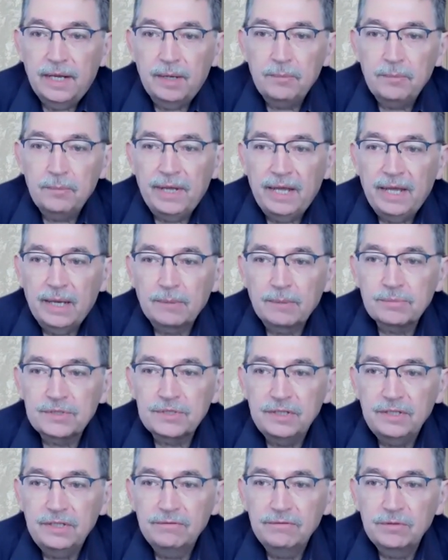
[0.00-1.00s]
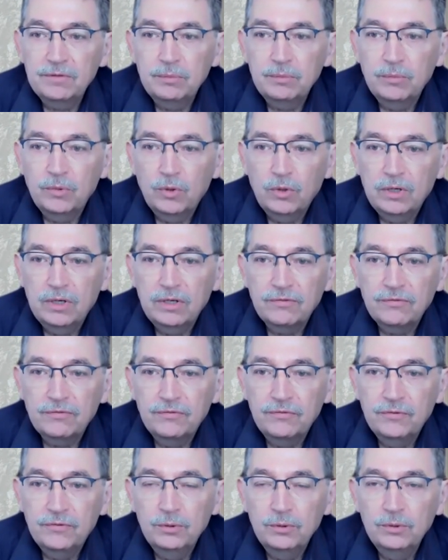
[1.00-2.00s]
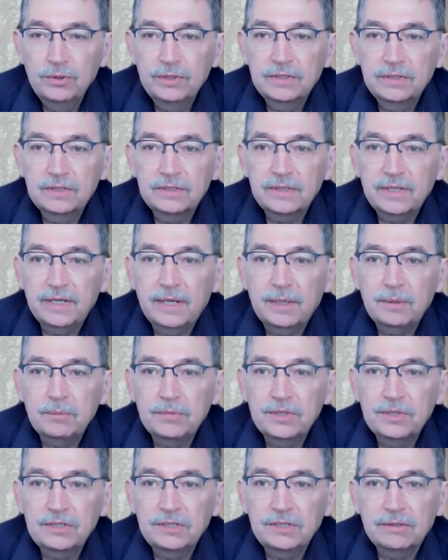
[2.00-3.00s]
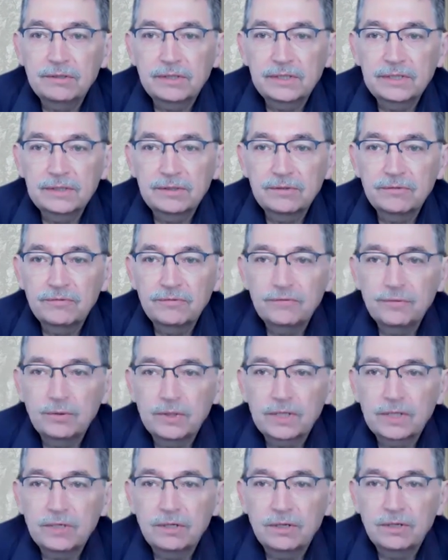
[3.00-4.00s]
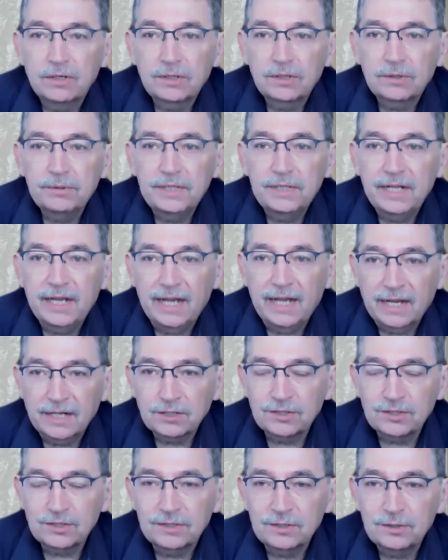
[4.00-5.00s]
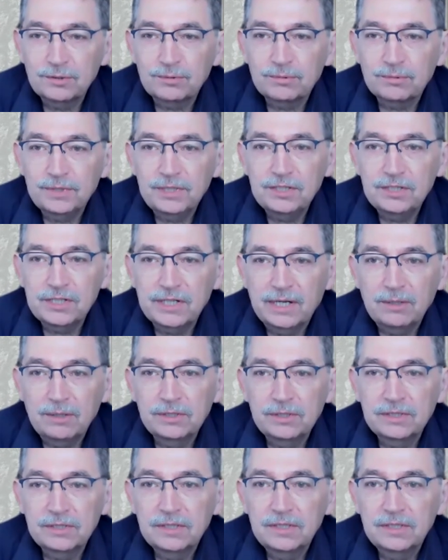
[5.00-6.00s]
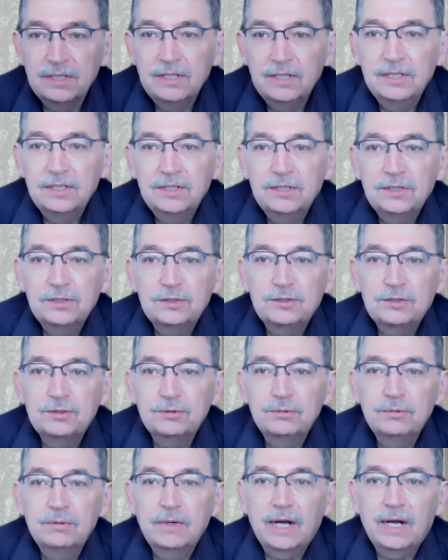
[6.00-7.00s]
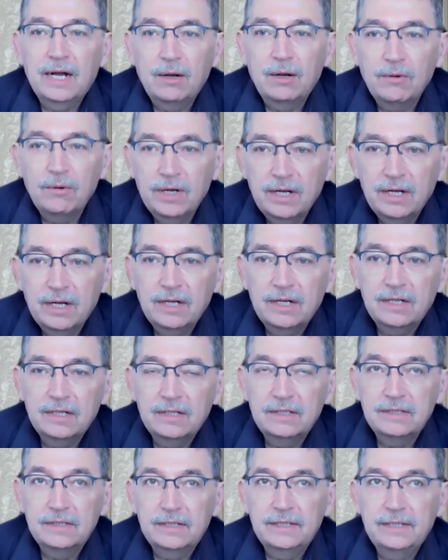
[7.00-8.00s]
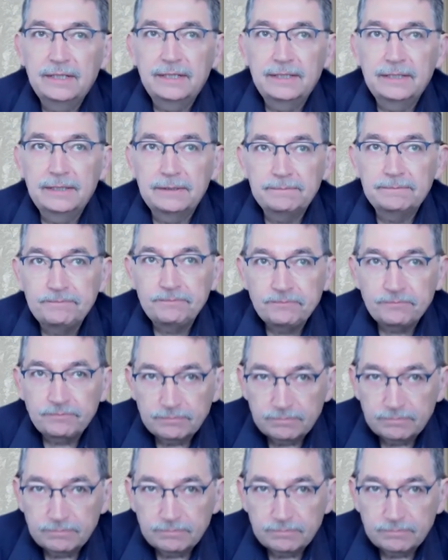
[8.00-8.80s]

and perhaps even more food and material for concrete action to reach out to our uh,